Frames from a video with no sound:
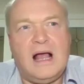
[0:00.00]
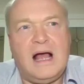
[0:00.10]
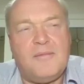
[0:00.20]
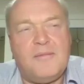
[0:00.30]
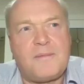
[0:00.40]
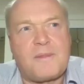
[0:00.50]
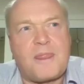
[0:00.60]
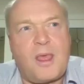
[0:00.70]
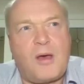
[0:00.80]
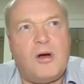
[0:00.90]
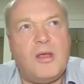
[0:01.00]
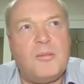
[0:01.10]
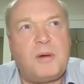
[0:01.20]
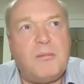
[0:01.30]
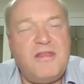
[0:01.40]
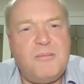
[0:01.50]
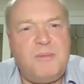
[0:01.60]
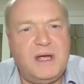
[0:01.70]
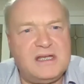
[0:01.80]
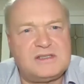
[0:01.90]
Well, probably the
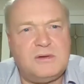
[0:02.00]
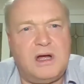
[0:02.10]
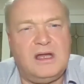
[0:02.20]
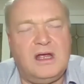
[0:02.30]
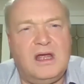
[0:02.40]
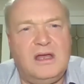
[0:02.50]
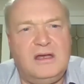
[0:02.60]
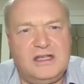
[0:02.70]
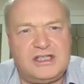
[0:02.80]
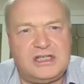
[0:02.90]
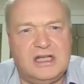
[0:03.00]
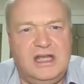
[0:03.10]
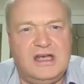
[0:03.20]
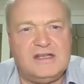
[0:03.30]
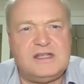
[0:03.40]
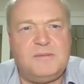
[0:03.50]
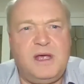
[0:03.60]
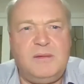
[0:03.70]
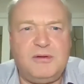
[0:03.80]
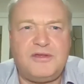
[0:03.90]
biggest one initially is that
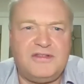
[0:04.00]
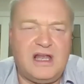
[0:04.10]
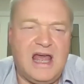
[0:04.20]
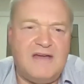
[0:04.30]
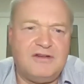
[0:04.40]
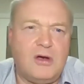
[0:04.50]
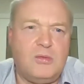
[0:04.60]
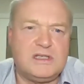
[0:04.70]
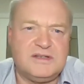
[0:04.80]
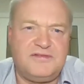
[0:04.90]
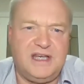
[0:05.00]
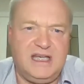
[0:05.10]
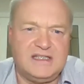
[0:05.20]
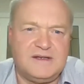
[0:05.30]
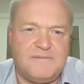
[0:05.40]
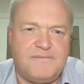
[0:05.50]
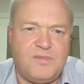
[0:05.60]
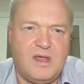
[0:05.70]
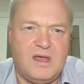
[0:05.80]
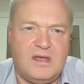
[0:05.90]
people think they'll have no winter feed.
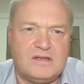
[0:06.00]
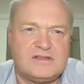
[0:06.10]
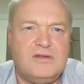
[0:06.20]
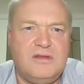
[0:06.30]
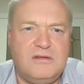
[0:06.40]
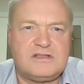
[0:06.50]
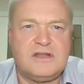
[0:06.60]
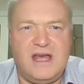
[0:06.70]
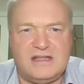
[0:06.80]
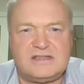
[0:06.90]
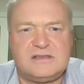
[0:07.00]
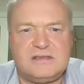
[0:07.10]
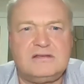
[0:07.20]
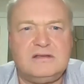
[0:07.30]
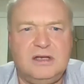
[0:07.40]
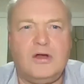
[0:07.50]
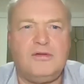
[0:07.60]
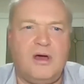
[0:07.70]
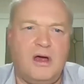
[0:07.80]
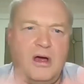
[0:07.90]
So that's, you know,
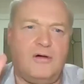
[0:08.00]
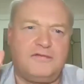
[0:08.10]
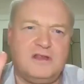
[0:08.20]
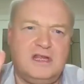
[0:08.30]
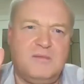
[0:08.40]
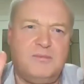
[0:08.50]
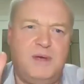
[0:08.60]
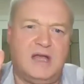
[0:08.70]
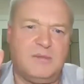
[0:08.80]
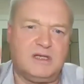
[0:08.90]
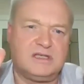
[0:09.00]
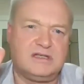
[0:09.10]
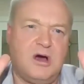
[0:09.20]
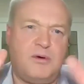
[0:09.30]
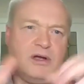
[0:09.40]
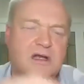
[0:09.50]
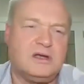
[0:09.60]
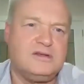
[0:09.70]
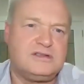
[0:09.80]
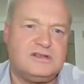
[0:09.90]
often the impediment to not putting a
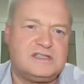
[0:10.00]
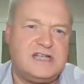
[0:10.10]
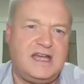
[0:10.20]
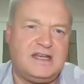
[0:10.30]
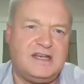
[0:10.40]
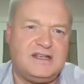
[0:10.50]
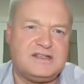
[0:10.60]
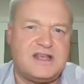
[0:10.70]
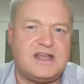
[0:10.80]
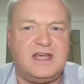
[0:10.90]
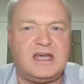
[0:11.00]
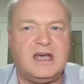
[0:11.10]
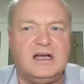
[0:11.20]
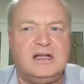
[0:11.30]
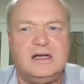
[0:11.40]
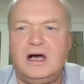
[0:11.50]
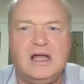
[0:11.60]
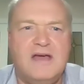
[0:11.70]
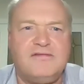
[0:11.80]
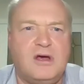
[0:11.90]
lucerne stand in is they think,
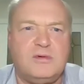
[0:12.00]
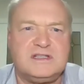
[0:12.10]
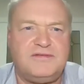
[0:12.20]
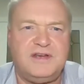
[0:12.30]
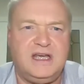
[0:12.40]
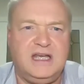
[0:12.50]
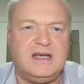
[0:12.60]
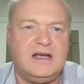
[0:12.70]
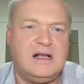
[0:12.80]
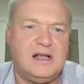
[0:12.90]
I'll have no winter feed.